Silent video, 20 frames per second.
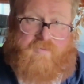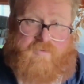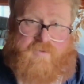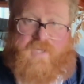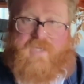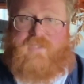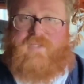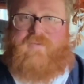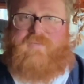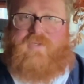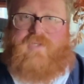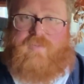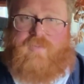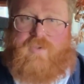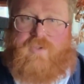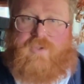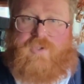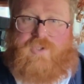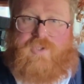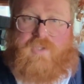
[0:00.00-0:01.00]
thanks ever so
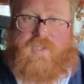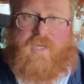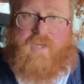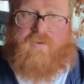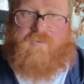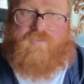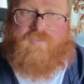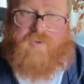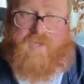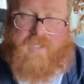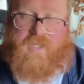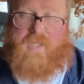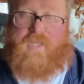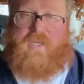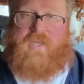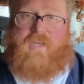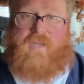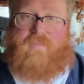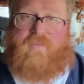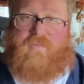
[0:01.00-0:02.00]
much. I'd
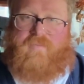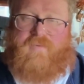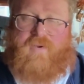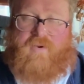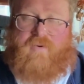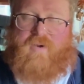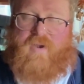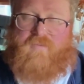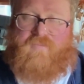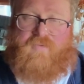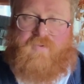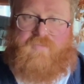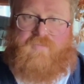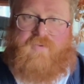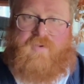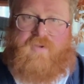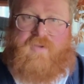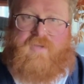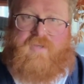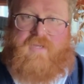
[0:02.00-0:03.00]
be very grateful
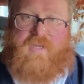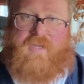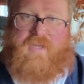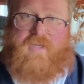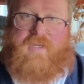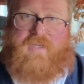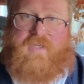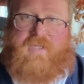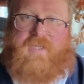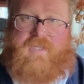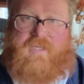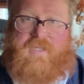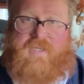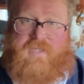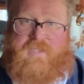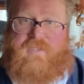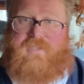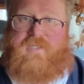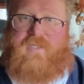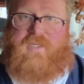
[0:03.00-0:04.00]
if you'd
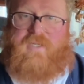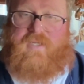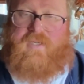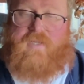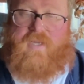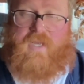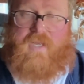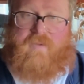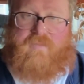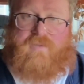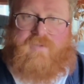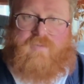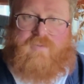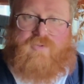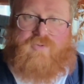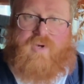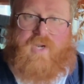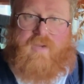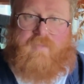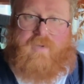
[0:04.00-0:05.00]
consider
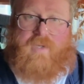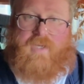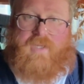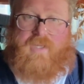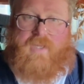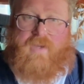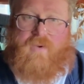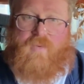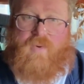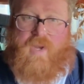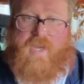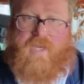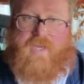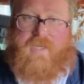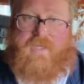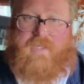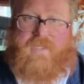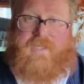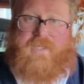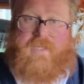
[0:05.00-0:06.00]
subscribing in that way
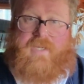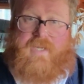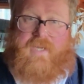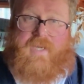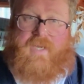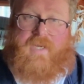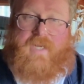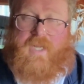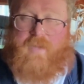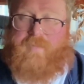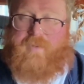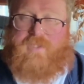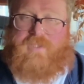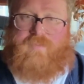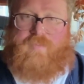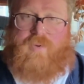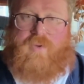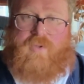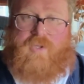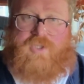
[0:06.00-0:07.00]
and helping
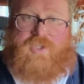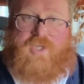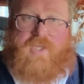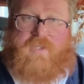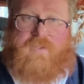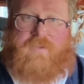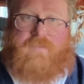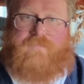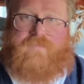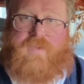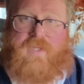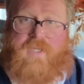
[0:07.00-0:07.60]
support the channel.